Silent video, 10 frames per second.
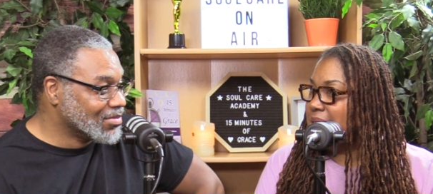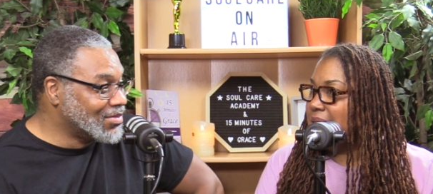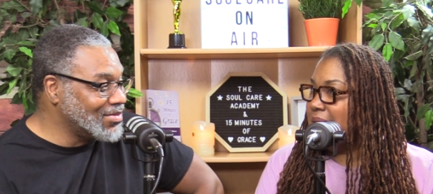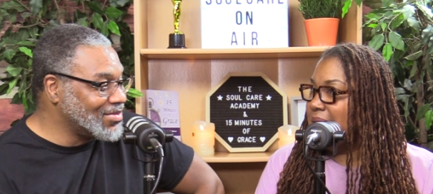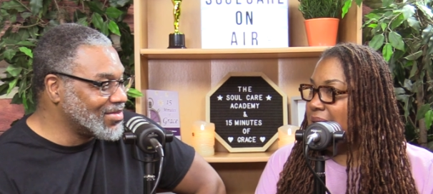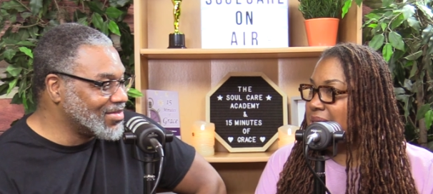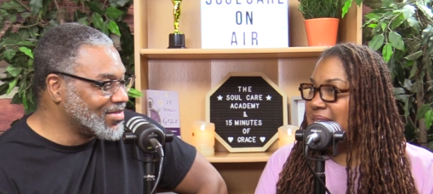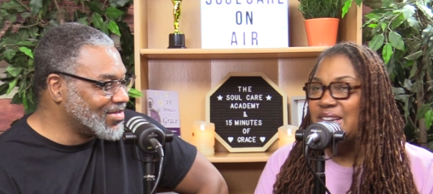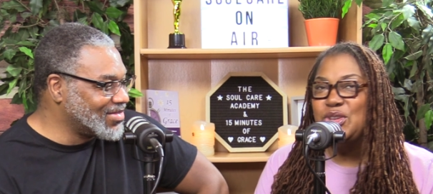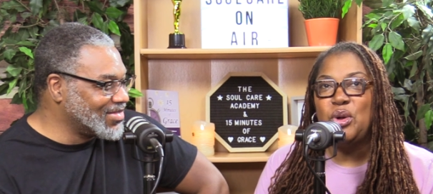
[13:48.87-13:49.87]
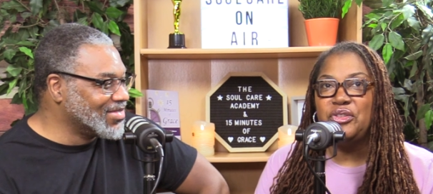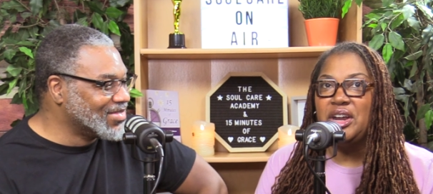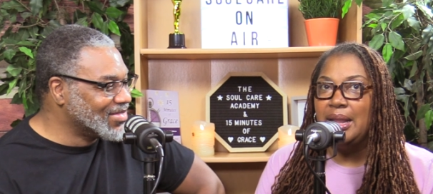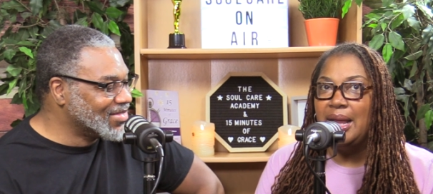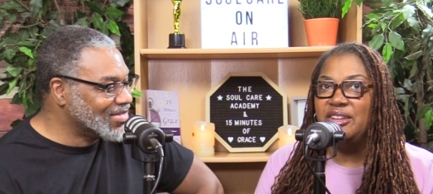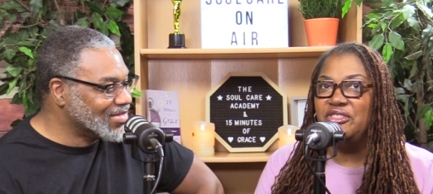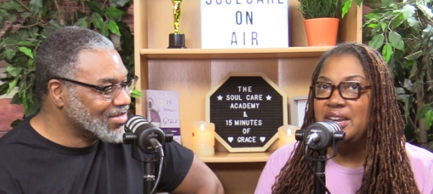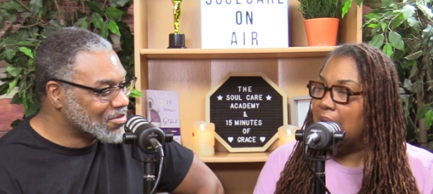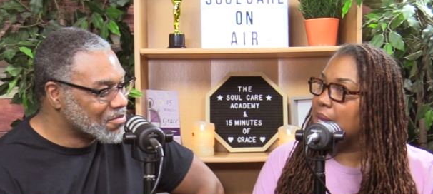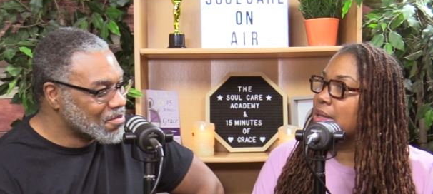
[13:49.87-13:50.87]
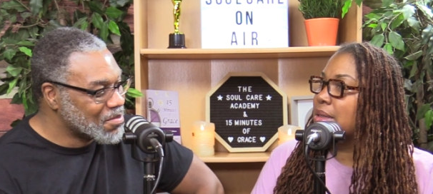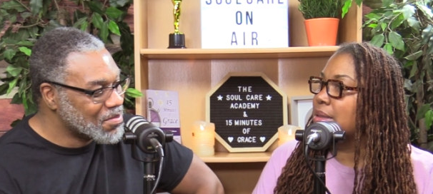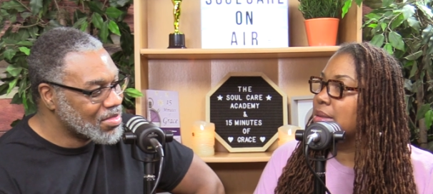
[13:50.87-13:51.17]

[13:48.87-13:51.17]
Speaker 1: is in North Carolina vernacular,